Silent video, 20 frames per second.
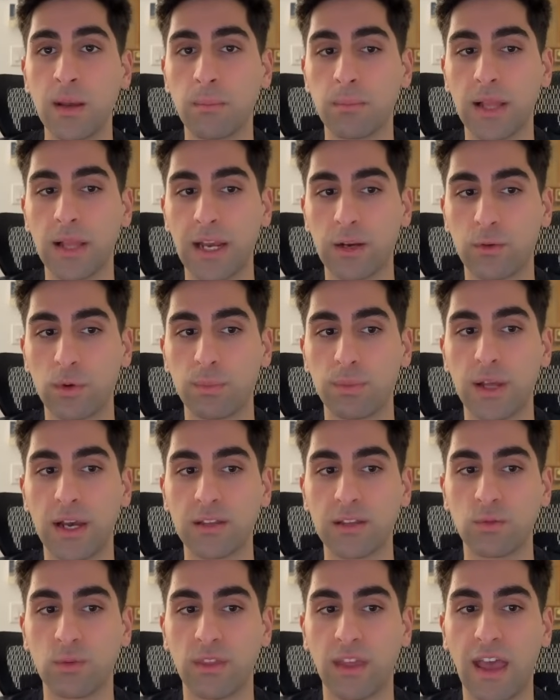Black
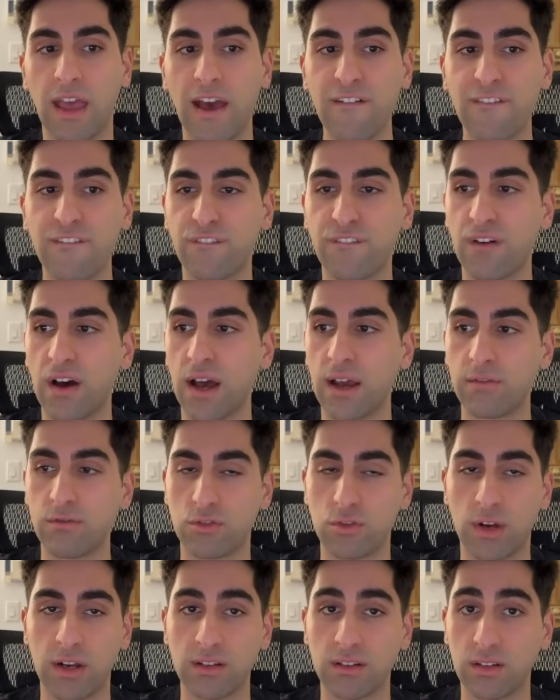replies with f5,
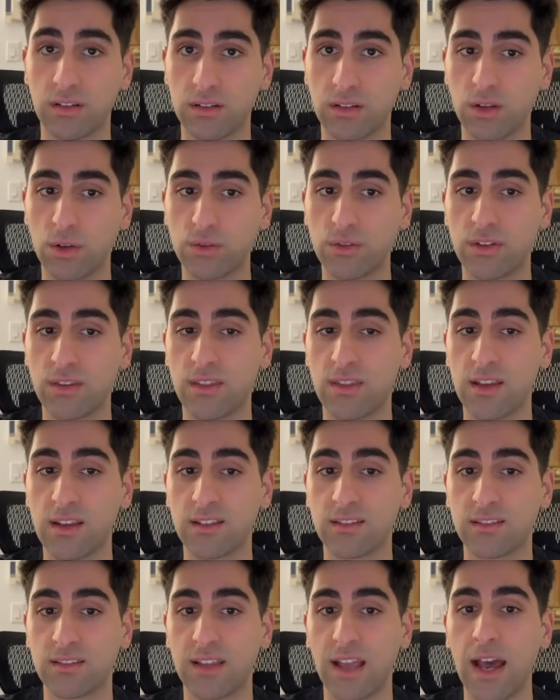trying to close
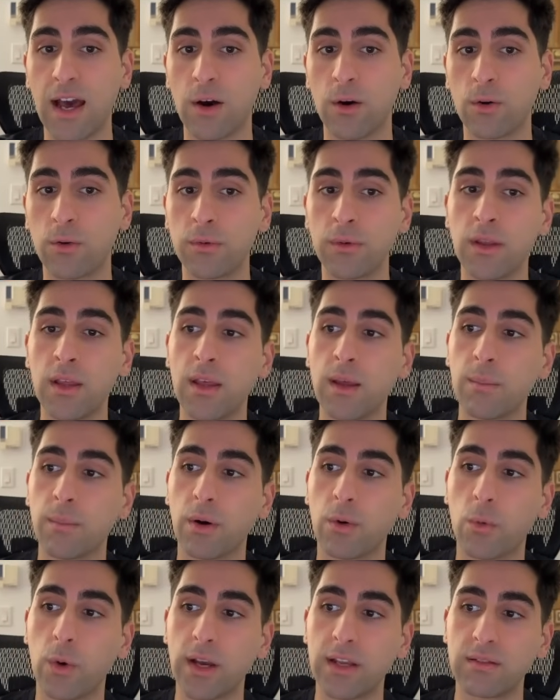things down,
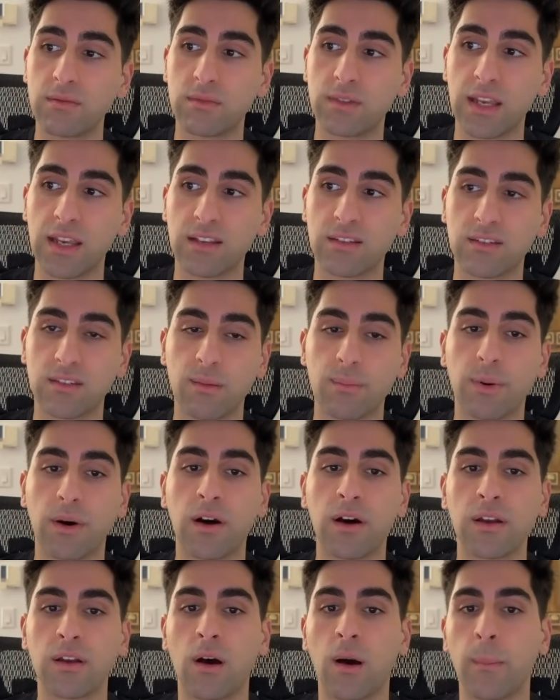but white takes the
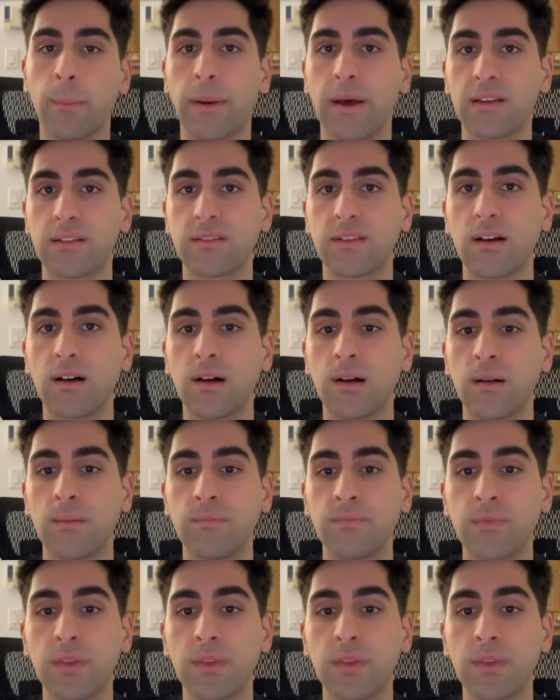pawn en passant.